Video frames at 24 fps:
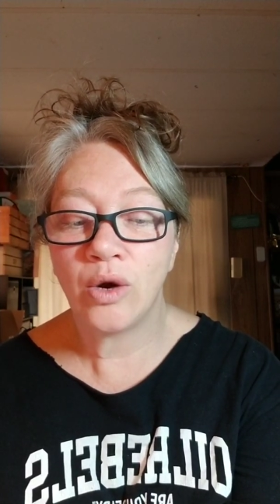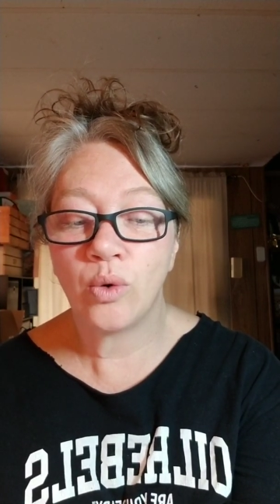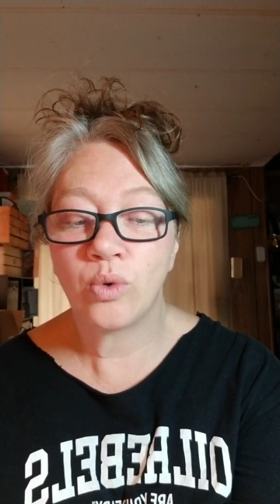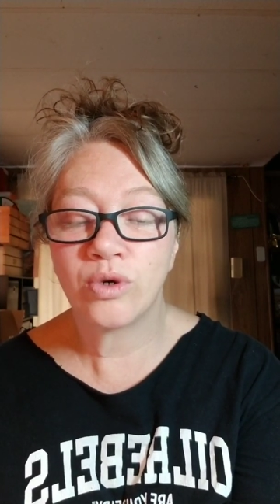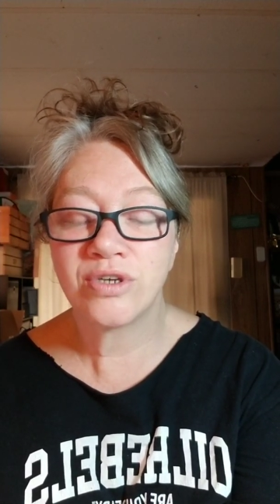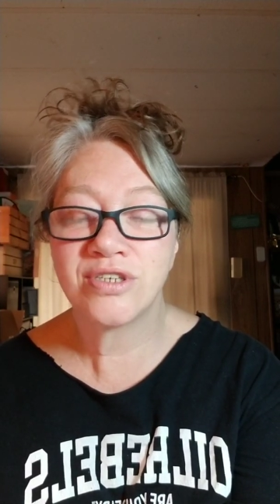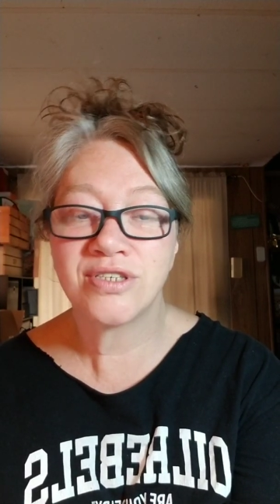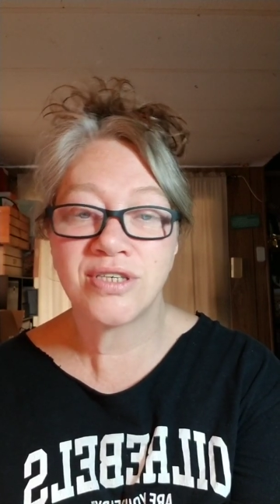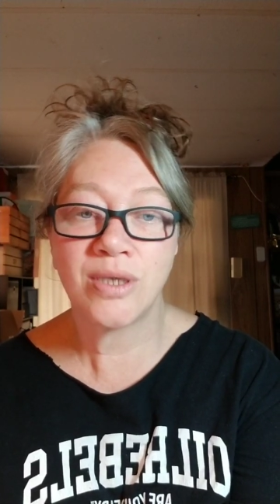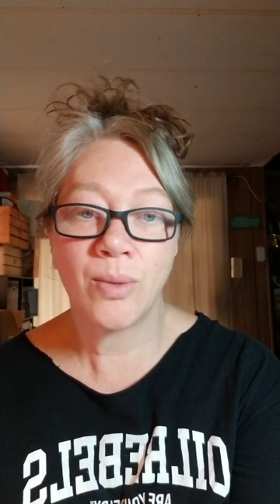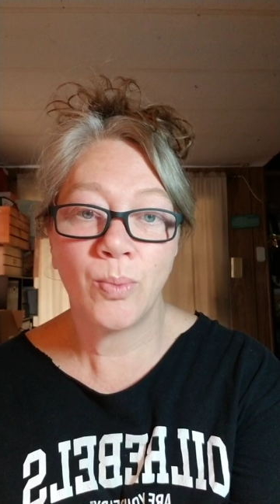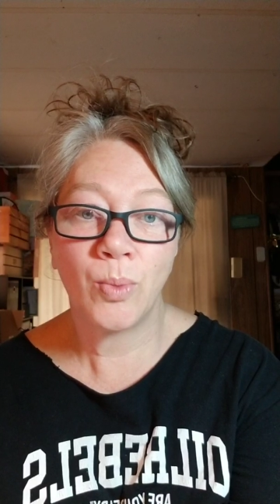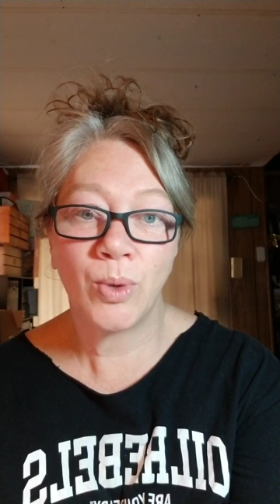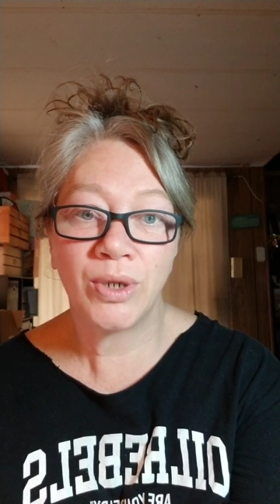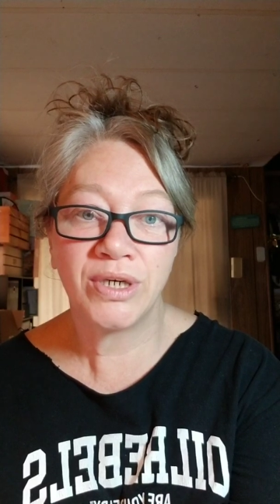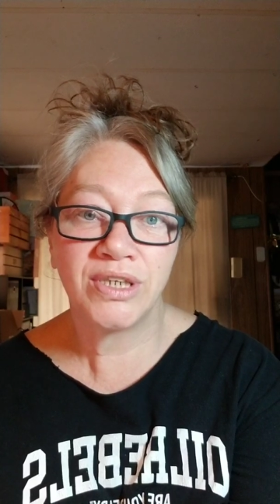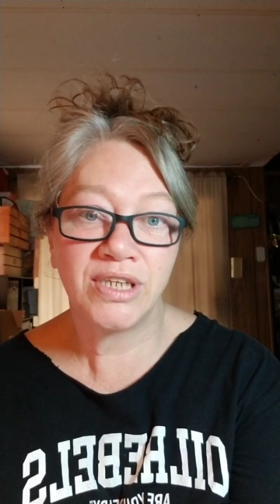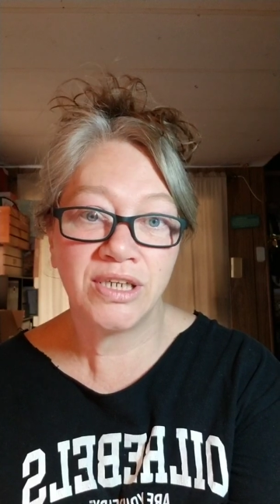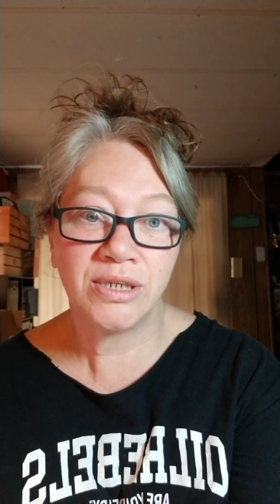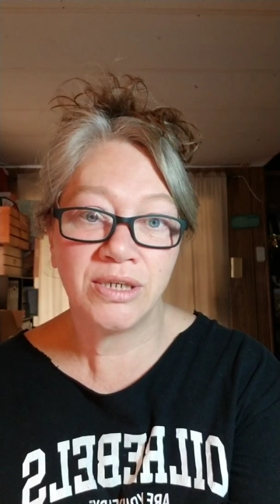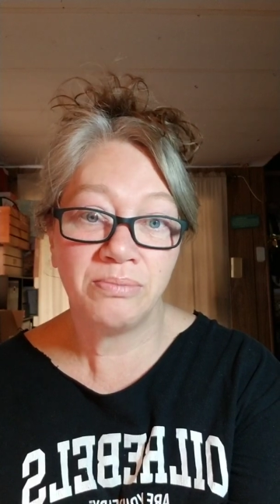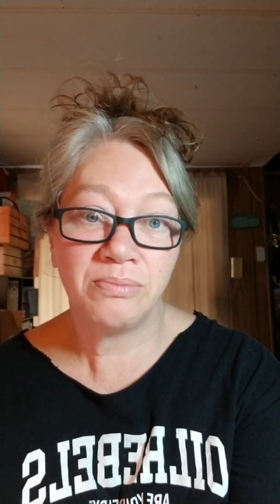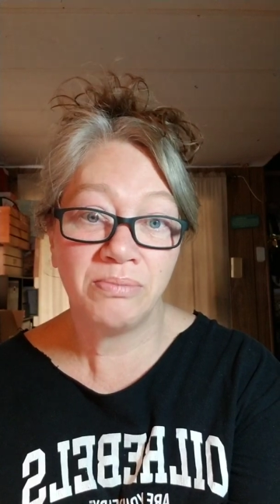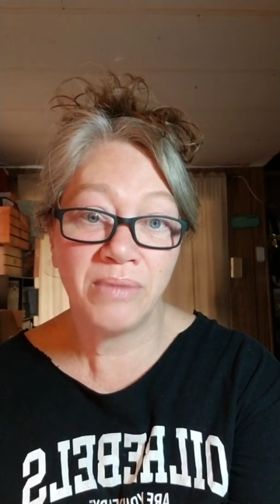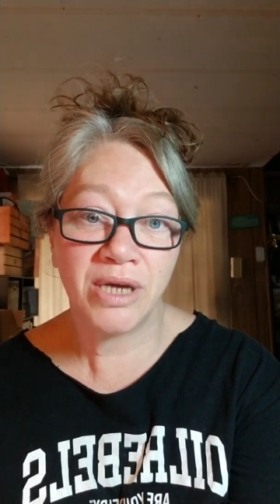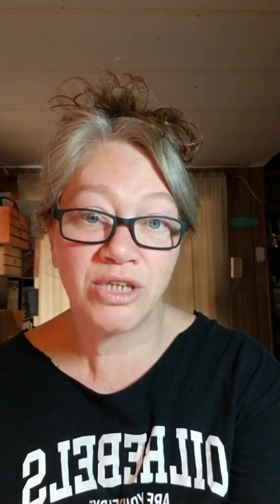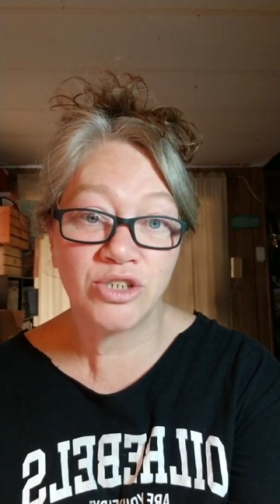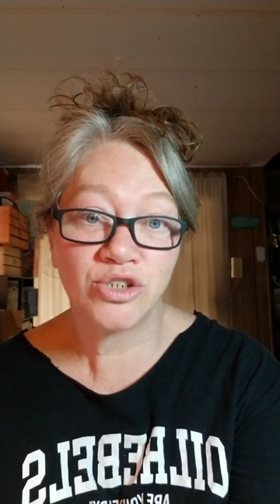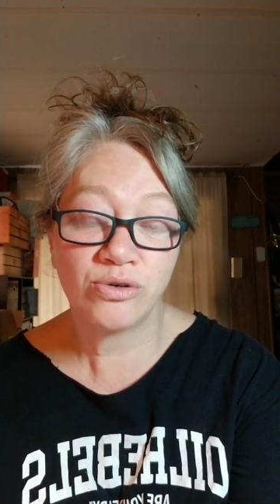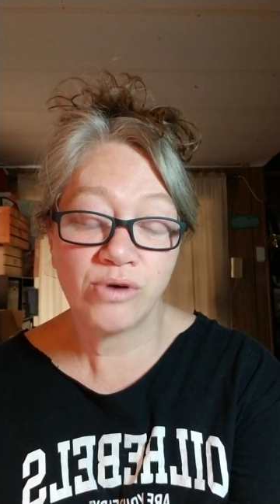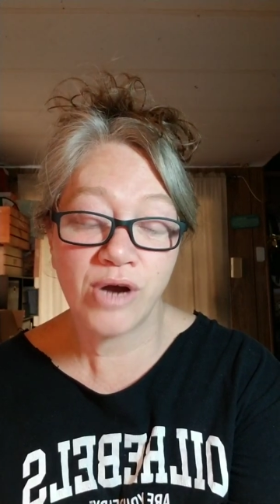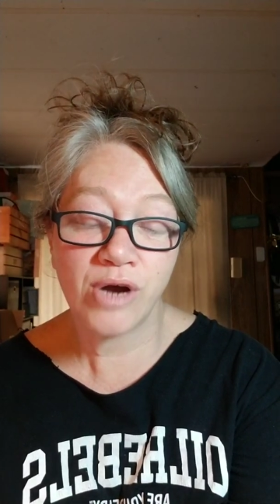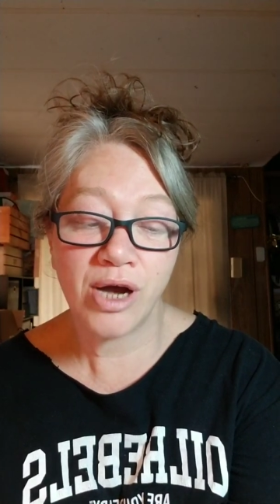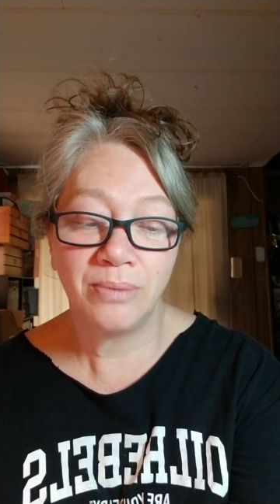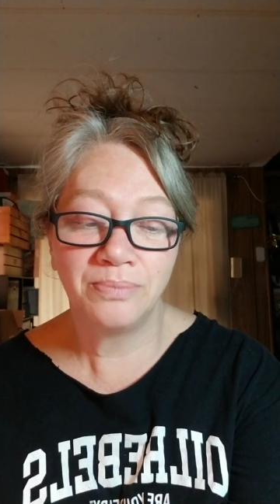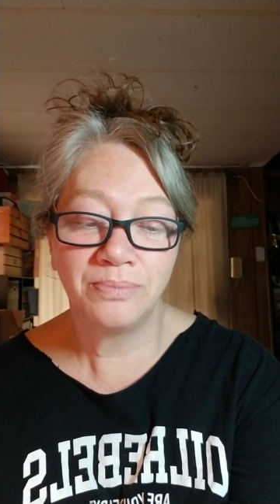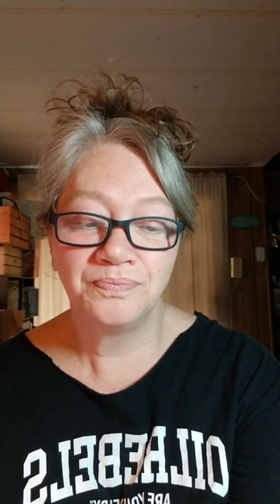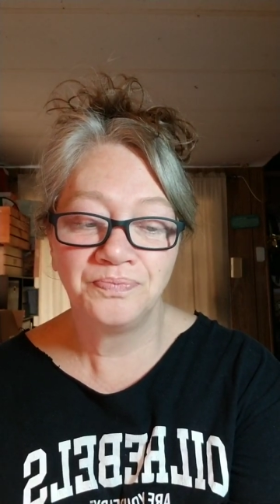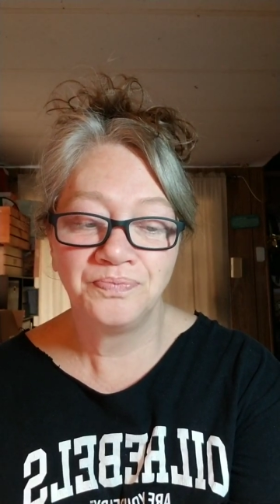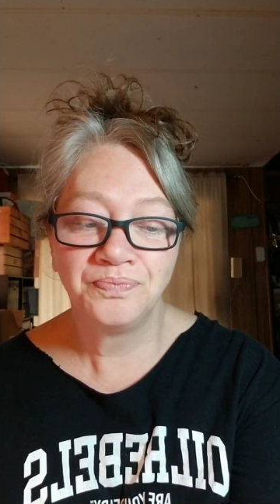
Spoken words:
or someone didn't measure up.